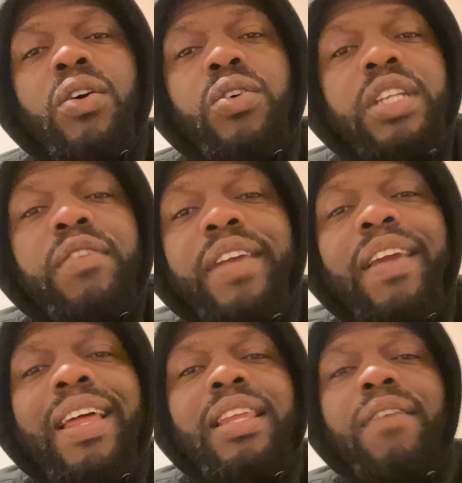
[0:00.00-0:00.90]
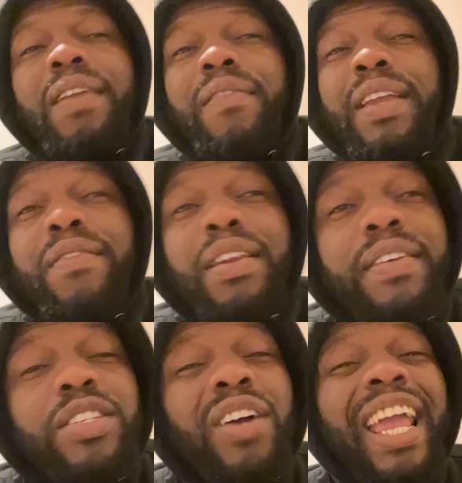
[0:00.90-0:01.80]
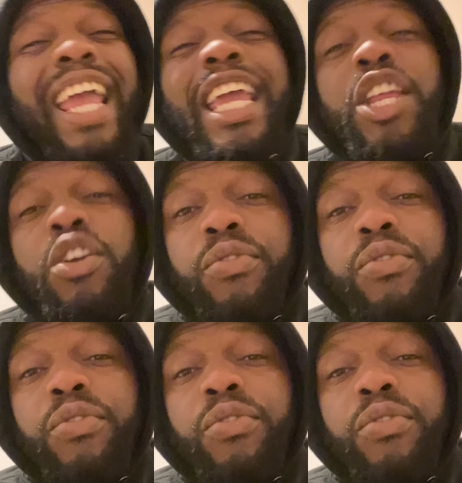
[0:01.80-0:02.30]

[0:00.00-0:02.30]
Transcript: Because if you get that tough love, even if he started hating you